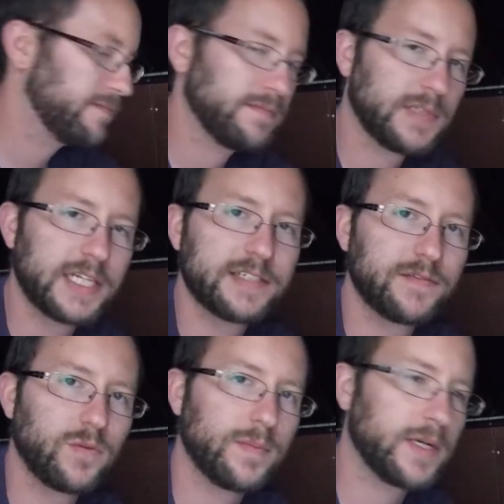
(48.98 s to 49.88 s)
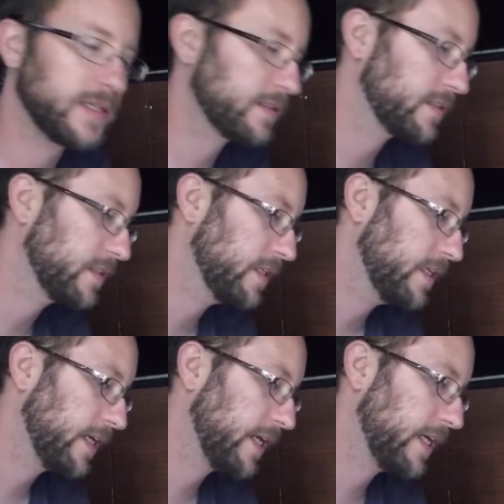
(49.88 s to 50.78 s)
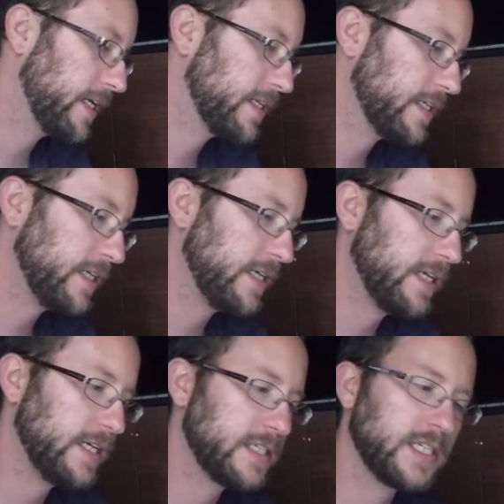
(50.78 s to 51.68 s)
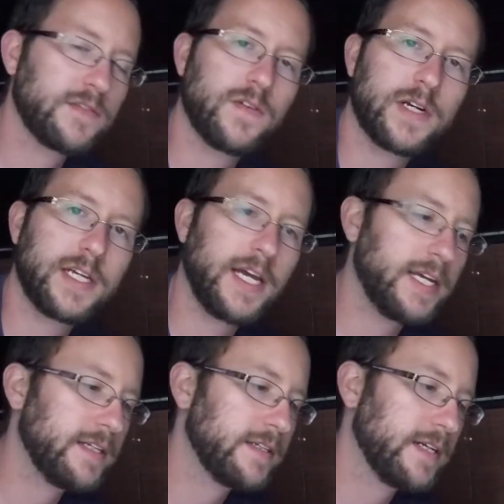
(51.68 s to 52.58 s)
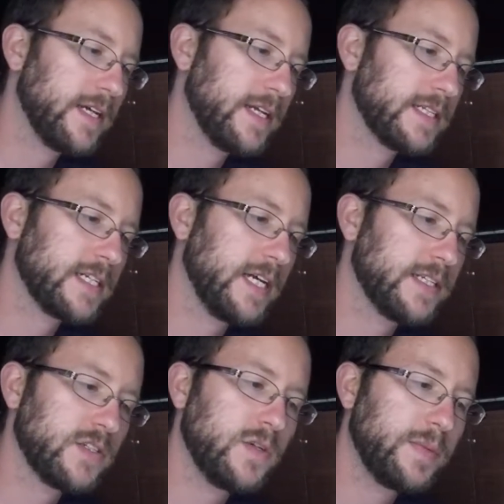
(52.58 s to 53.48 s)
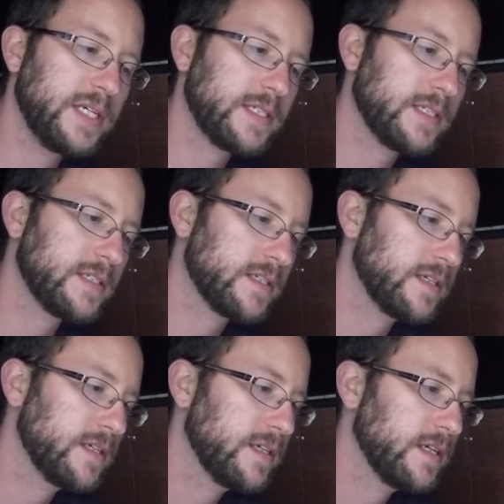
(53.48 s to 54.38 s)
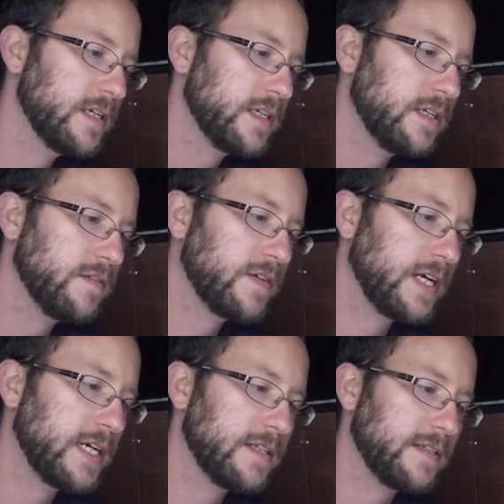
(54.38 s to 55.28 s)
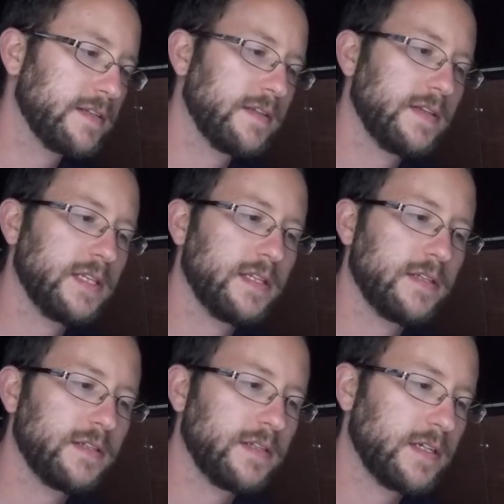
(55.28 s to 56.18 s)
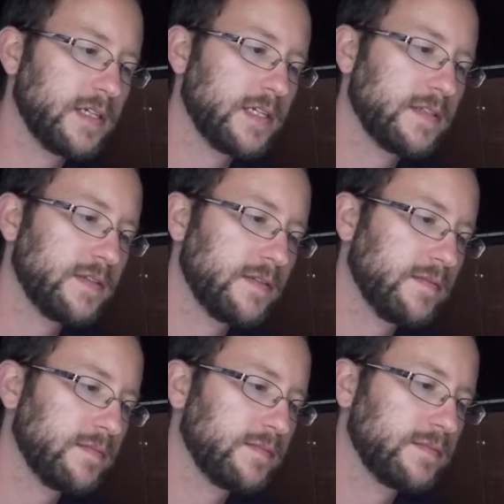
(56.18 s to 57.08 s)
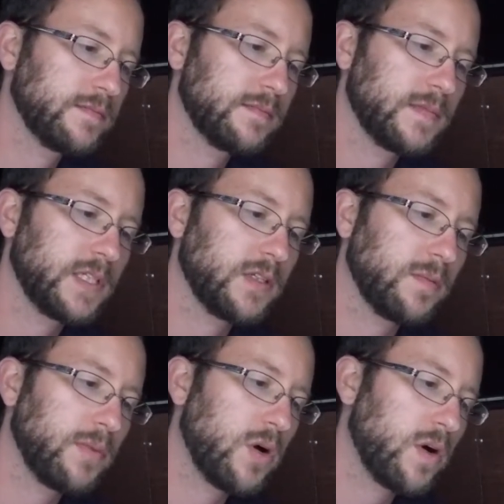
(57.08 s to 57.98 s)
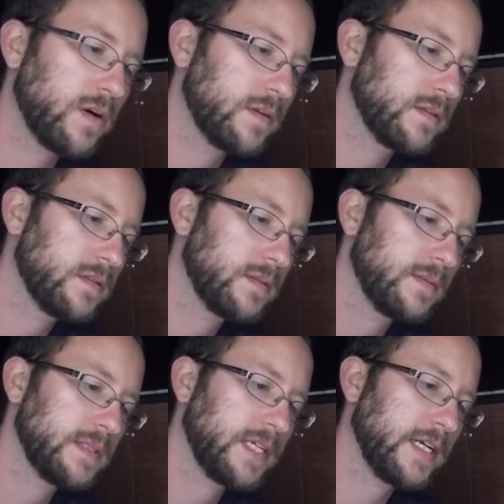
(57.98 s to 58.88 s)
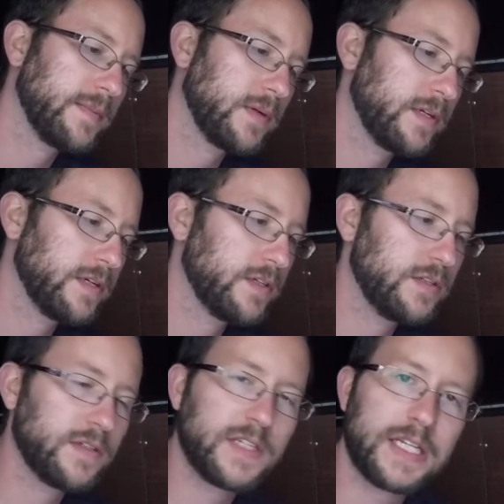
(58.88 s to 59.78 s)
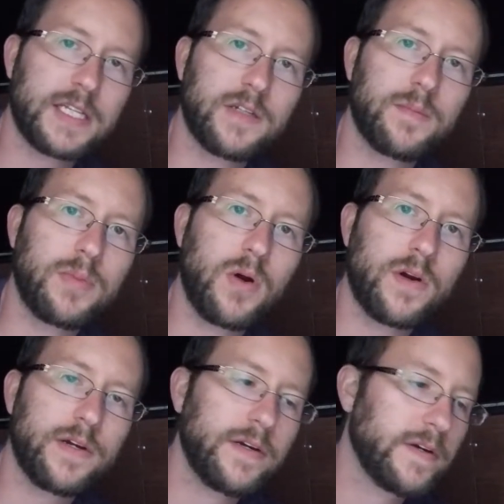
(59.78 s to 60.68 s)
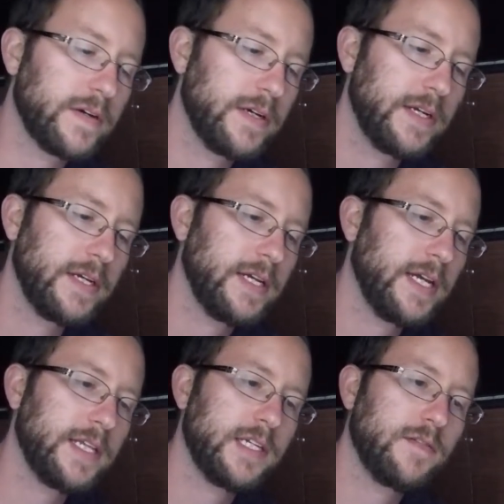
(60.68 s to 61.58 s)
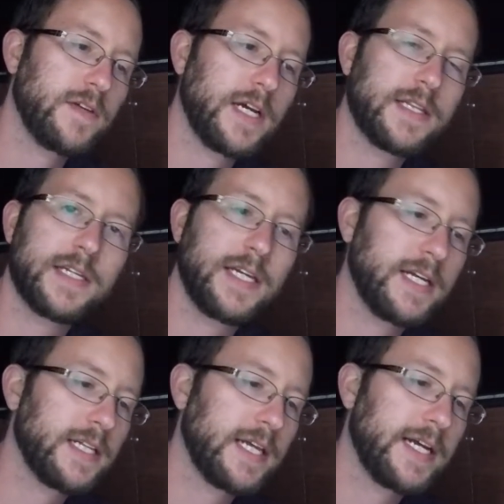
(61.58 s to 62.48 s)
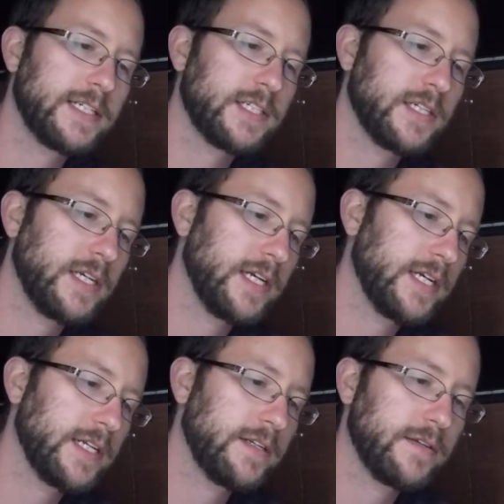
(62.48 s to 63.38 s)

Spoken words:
less than $4, and it's just for a gate. And it's two pieces. You've got a little bar. I'll take it apart here. You just got the little bar here, and then you've got the gate latch. And